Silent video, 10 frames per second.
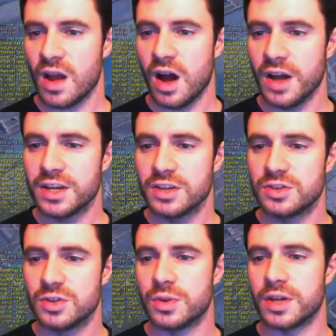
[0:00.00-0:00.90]
I can
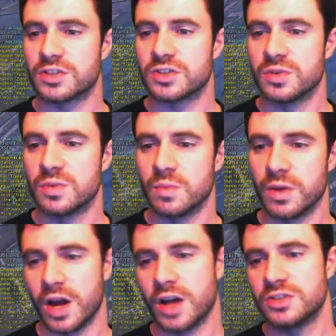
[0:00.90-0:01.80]
do this
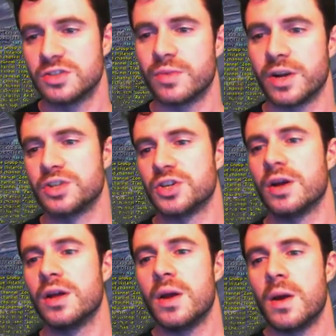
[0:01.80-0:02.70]
with a Hunter Ranger
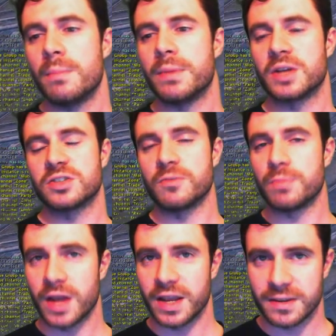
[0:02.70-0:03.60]
because I've
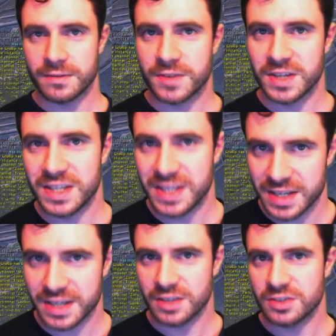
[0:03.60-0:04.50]
played it for
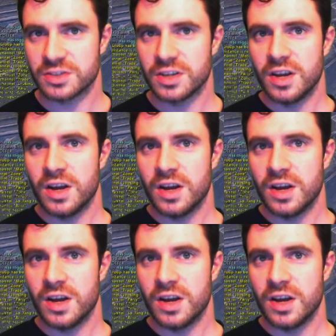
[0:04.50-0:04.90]
years.